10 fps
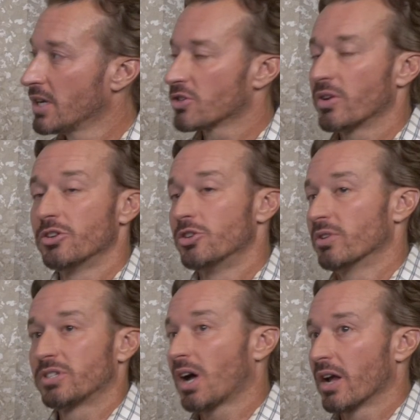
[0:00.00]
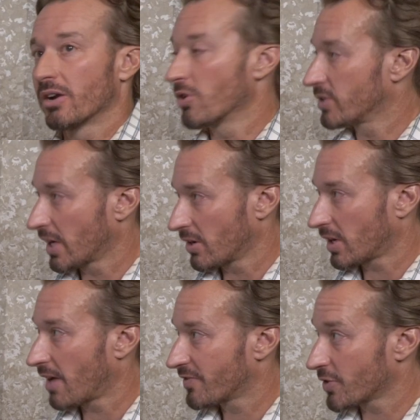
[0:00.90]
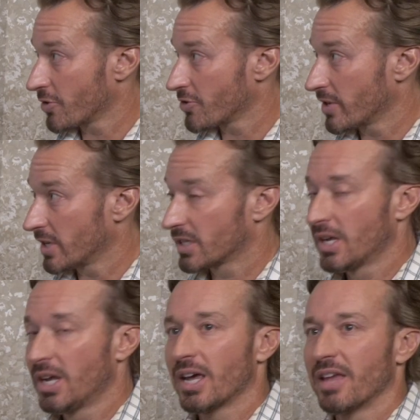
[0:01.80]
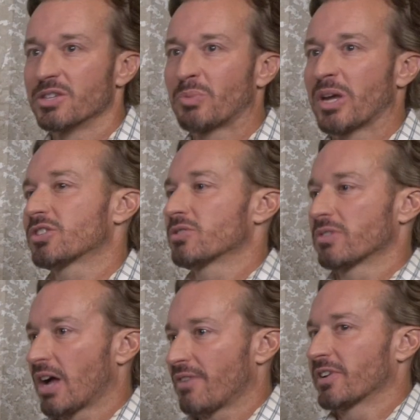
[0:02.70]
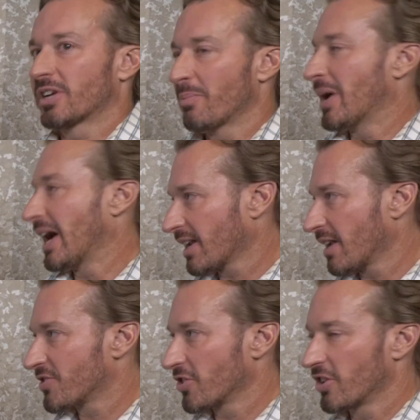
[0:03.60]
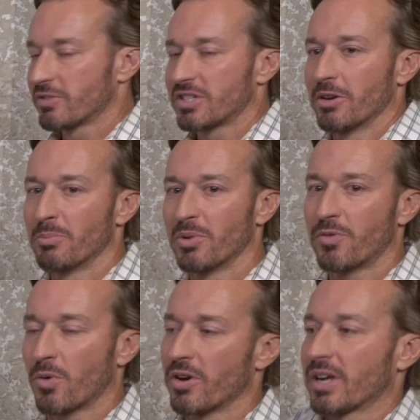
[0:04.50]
So he'd do a ton of rotator cuff surgeries, and these patients would often come back, and I'm sure you've seen them before.